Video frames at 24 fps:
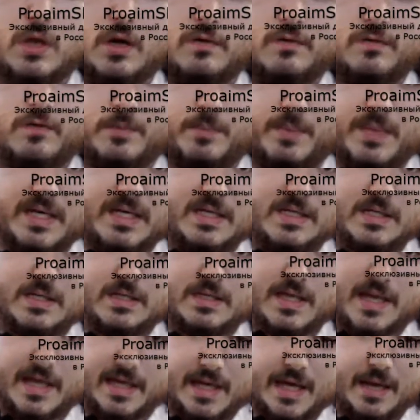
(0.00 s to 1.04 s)
of the
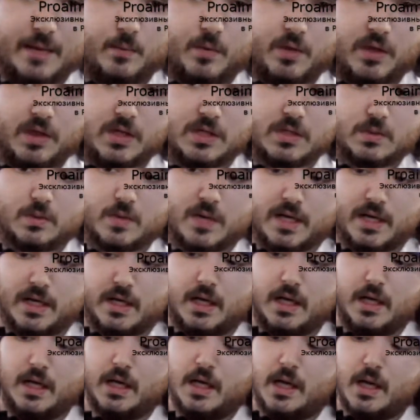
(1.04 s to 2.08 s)
pieces that came with this rig,
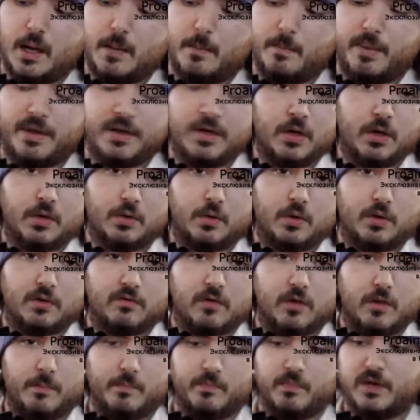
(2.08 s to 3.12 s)
but not all of
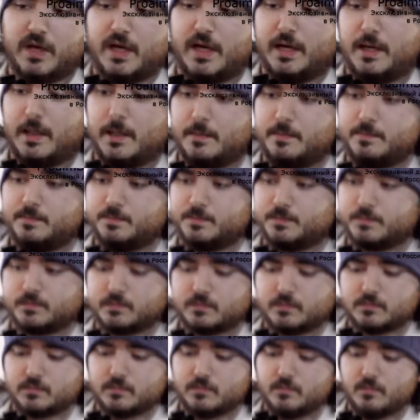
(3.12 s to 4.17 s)
them.
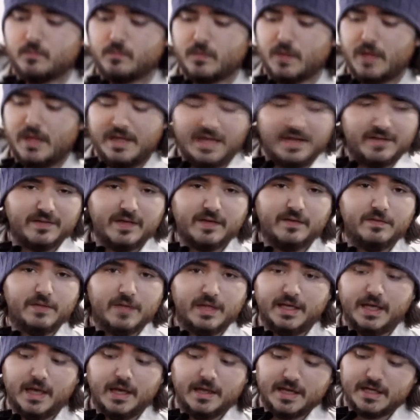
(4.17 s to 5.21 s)
They
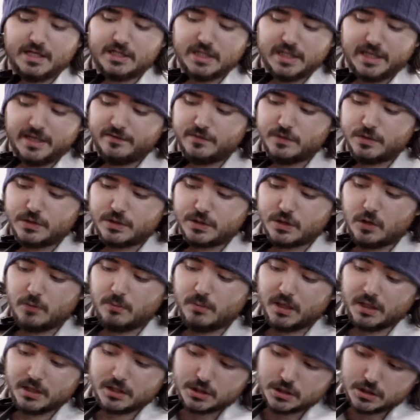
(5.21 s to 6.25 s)
actually give you so
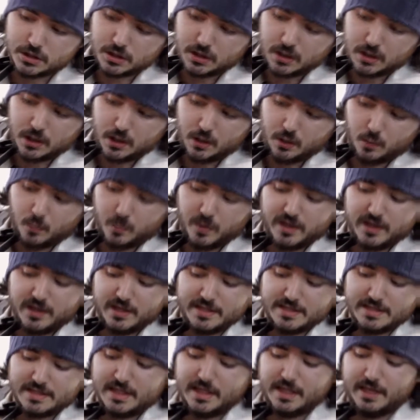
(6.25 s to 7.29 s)
much with
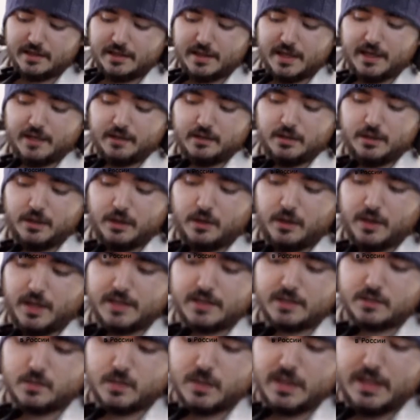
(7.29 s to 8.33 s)
this kit that, you know,
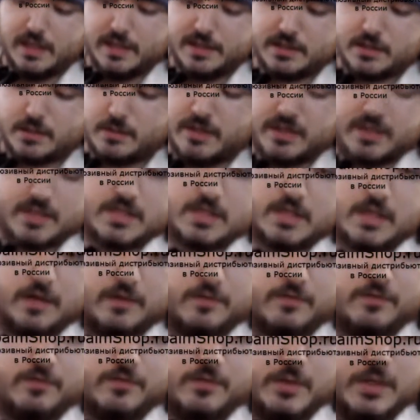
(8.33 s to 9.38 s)
it's really, some of the
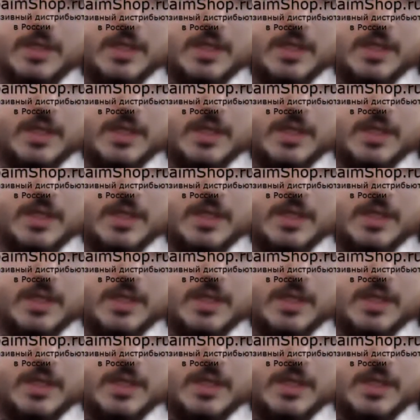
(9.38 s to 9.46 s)
stuff